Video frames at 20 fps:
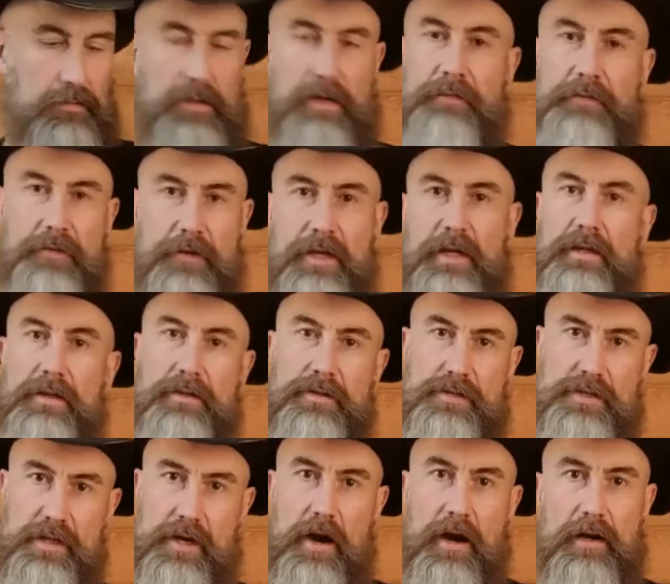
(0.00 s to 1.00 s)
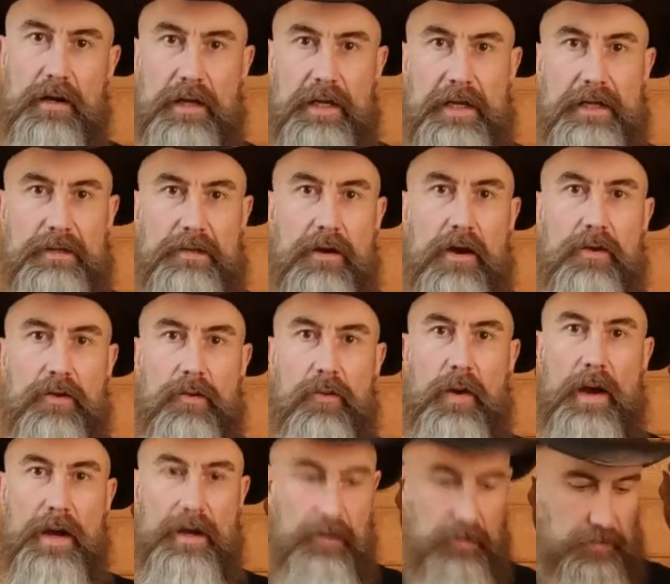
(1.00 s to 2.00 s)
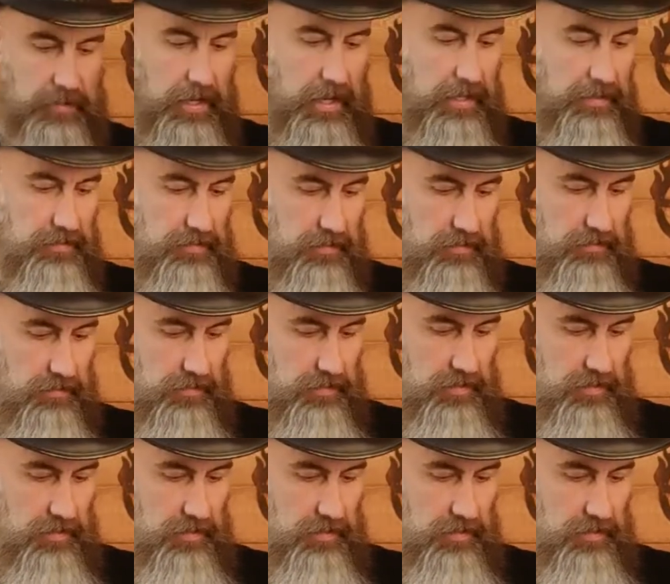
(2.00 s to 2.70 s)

if you're getting your cigar lit all the way or not.